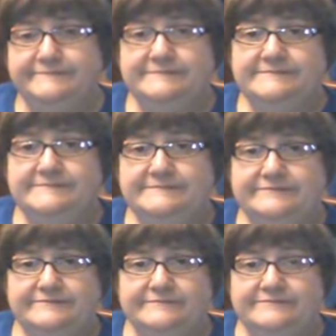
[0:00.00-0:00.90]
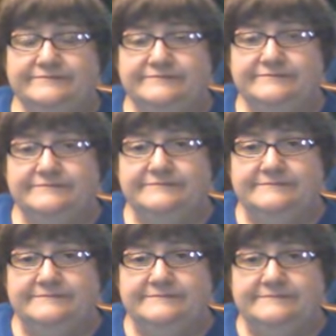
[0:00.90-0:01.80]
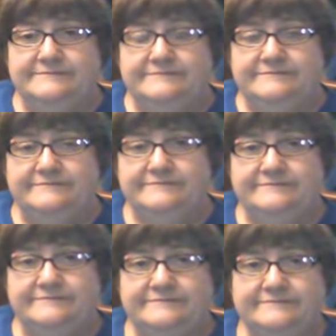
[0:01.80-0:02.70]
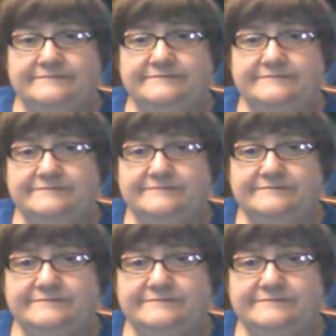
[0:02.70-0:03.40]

(not speaking)